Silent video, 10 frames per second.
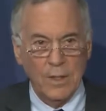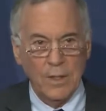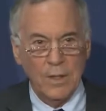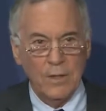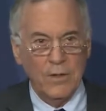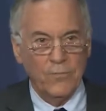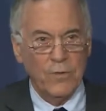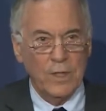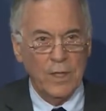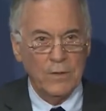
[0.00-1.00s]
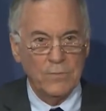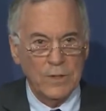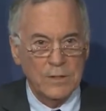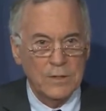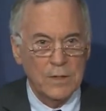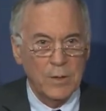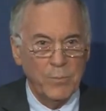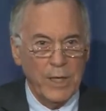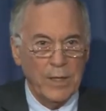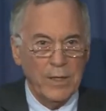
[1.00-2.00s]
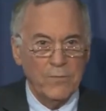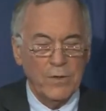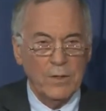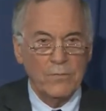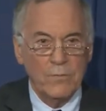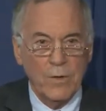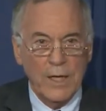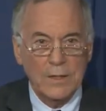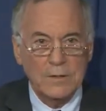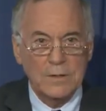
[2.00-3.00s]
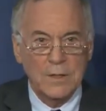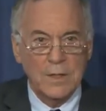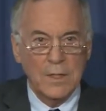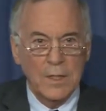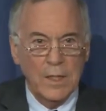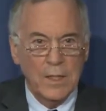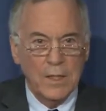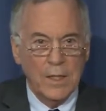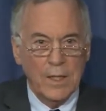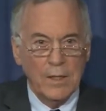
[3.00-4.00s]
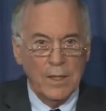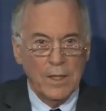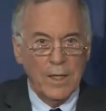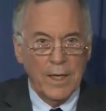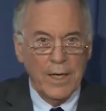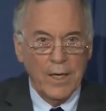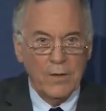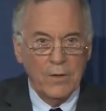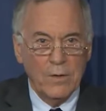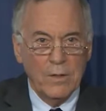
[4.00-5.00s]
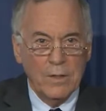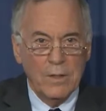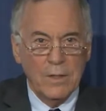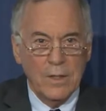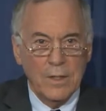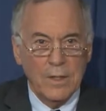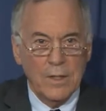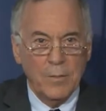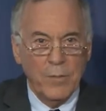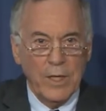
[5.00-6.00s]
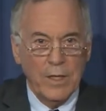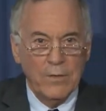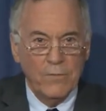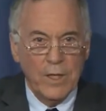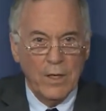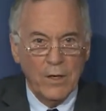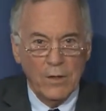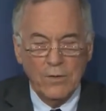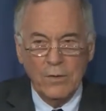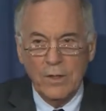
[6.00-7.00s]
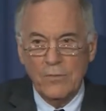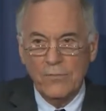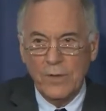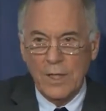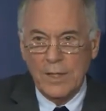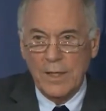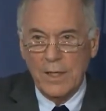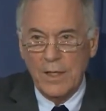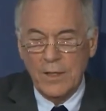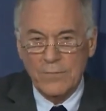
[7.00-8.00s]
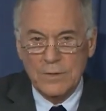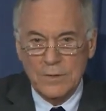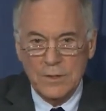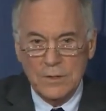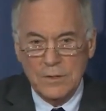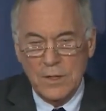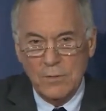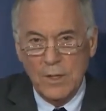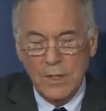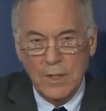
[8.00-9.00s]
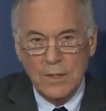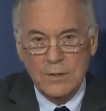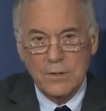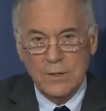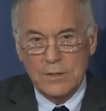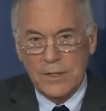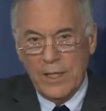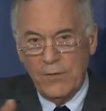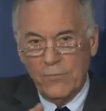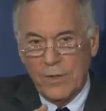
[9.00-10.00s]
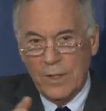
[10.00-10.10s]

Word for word: uh, different countries' competitiveness ranks and, and, and how uh, competitive they are in, in filling that deficit. So. So it's kind of